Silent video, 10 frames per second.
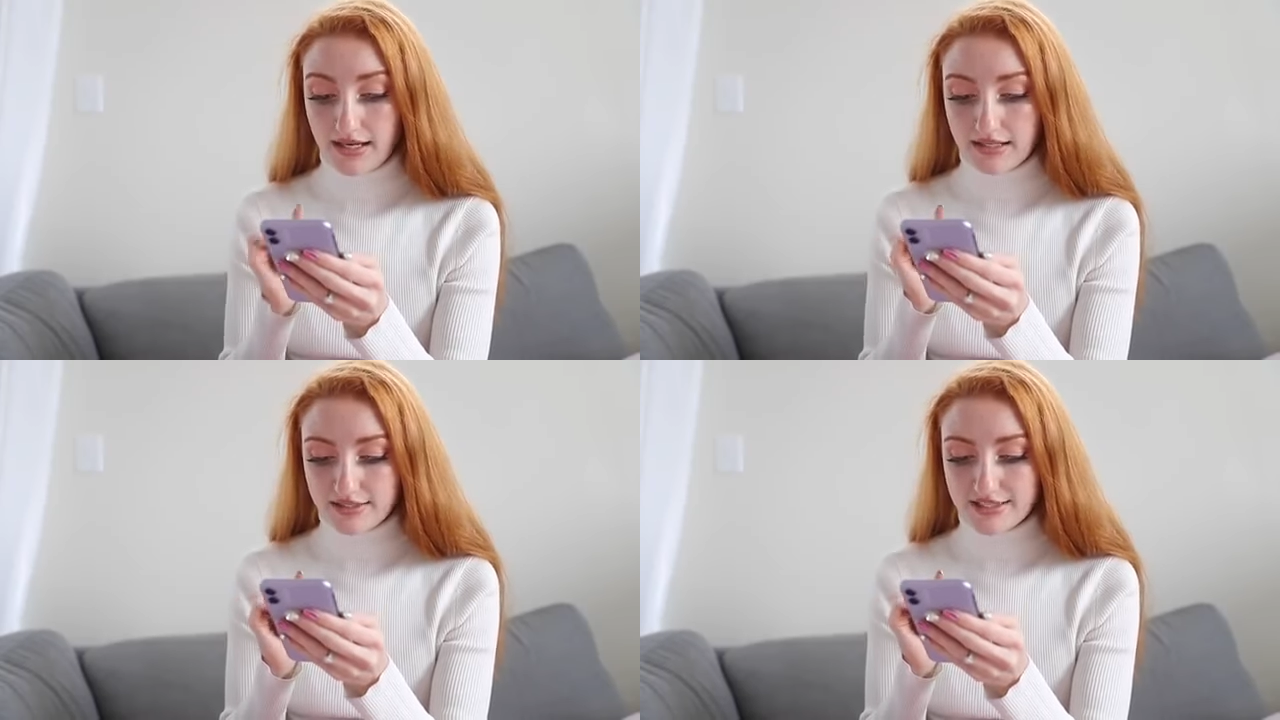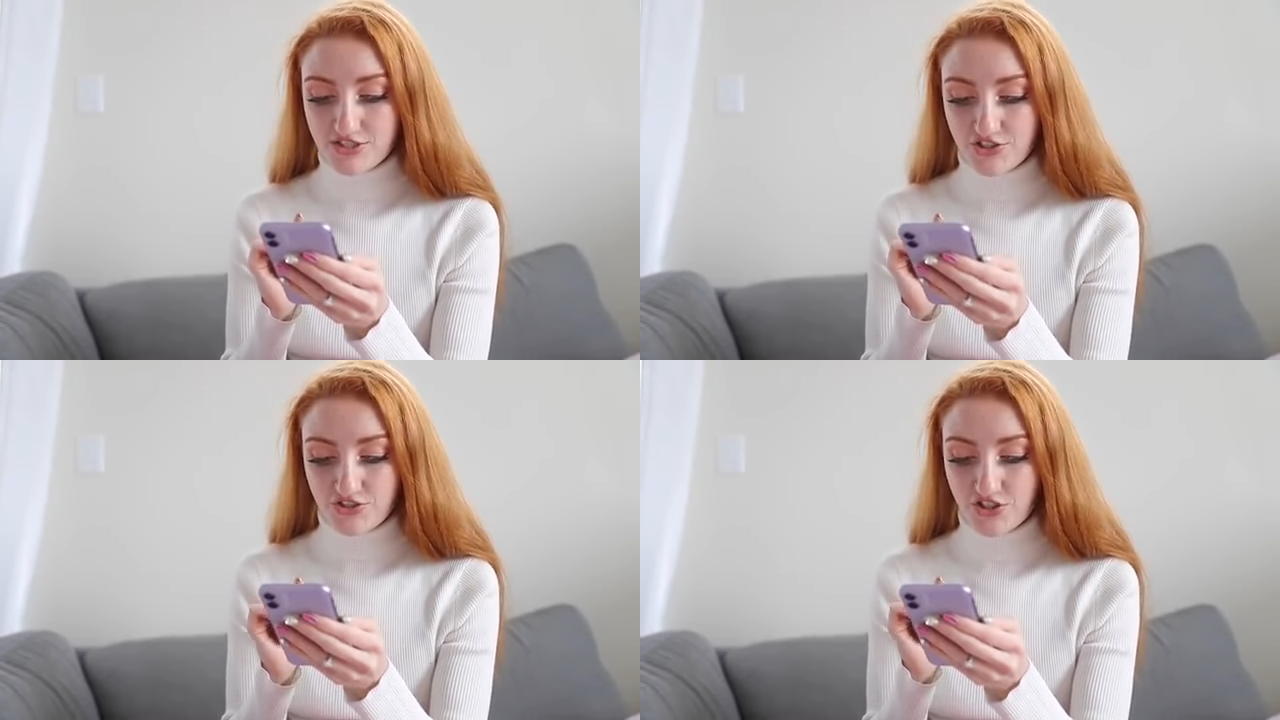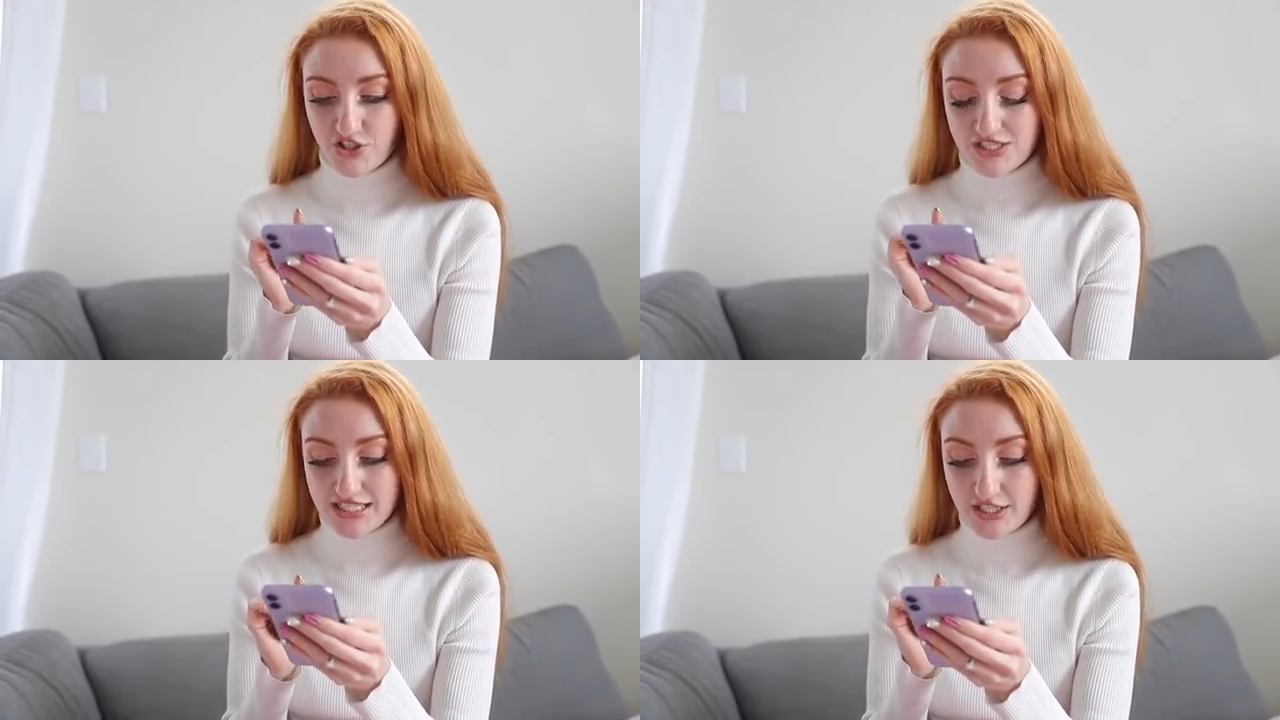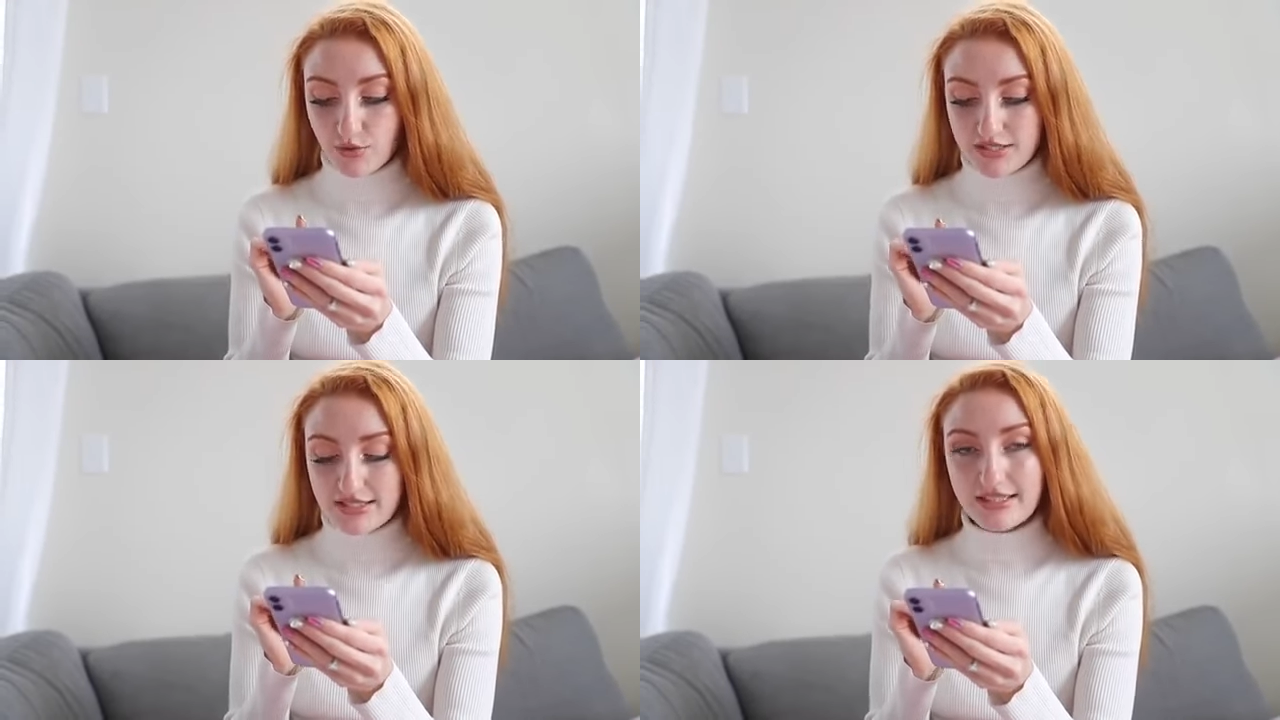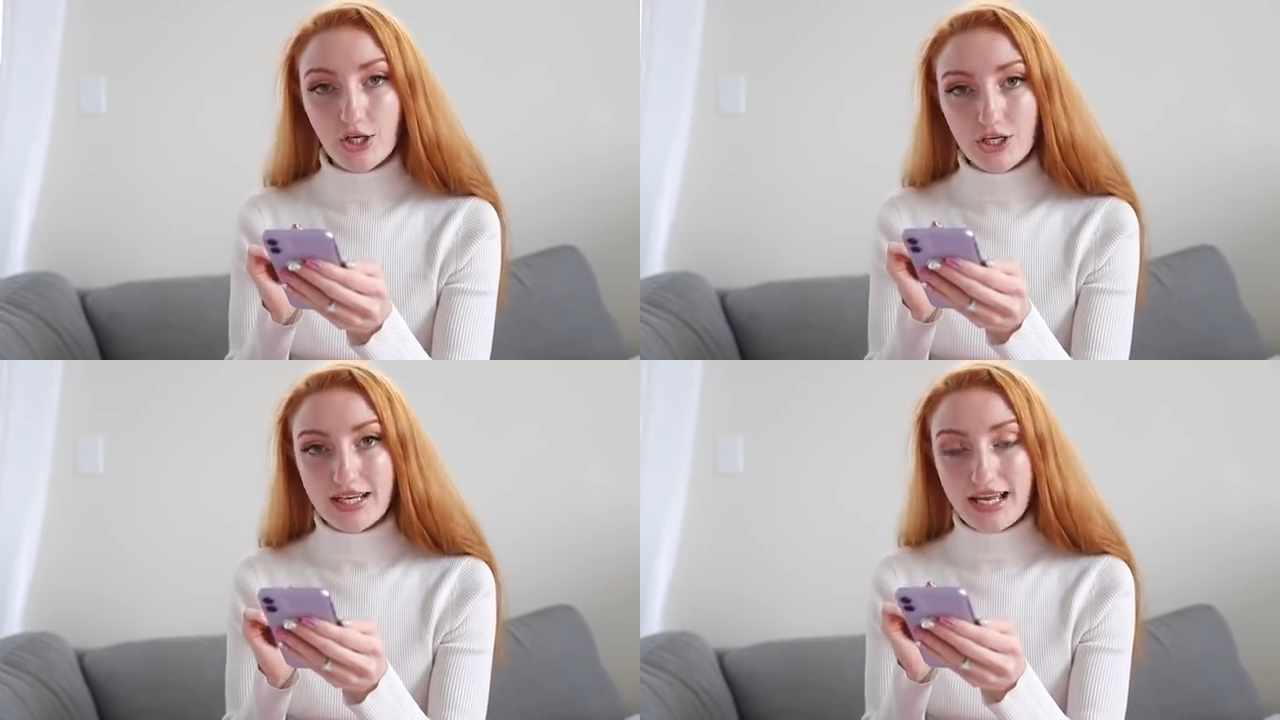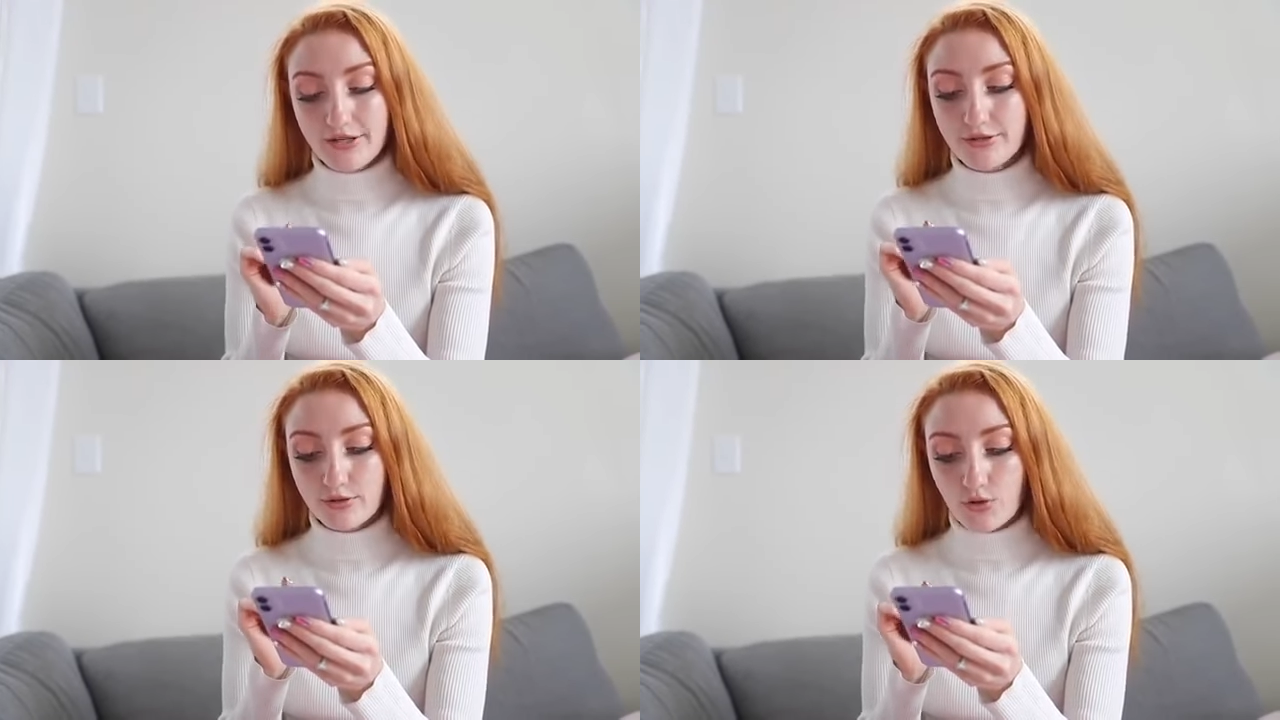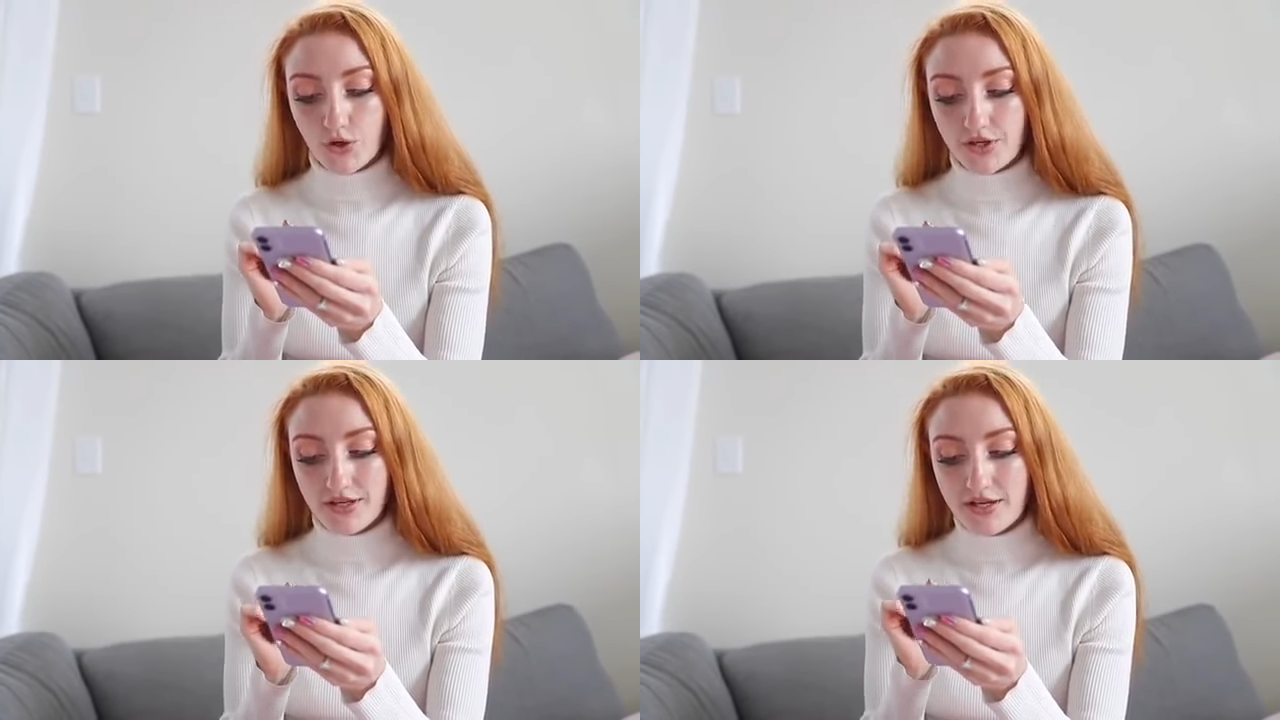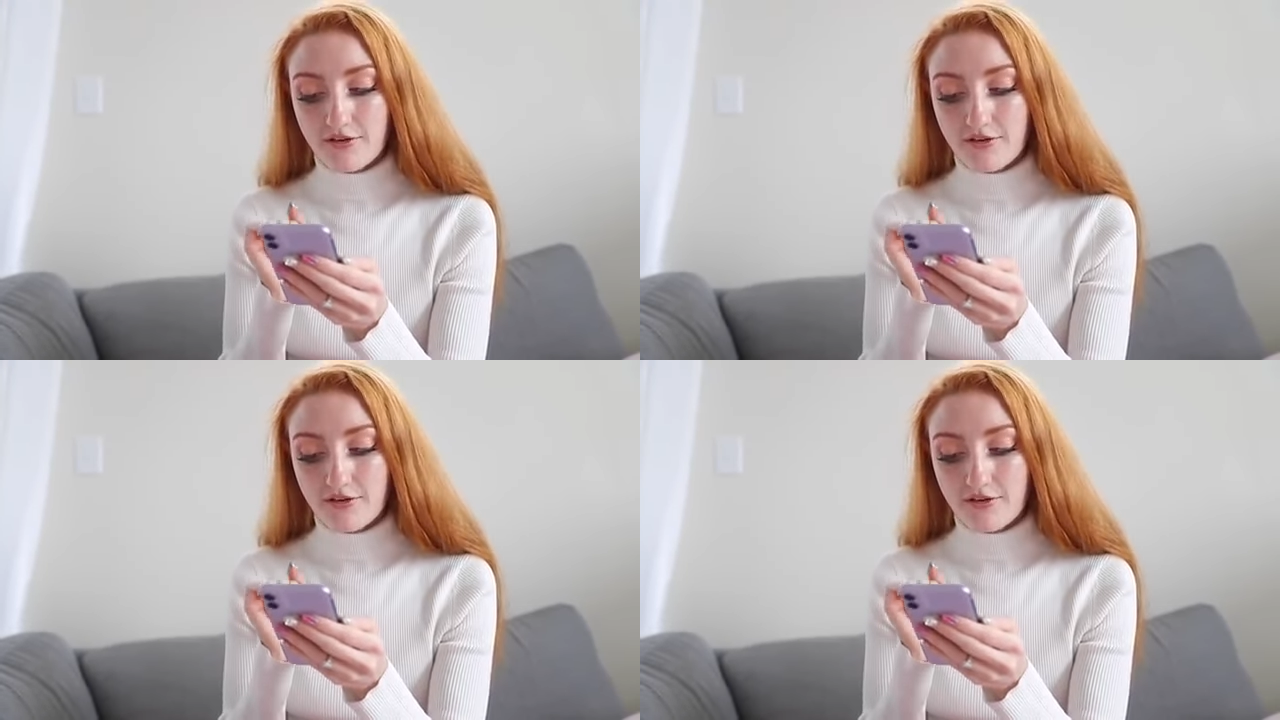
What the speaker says: In addition to continuously learning how you look,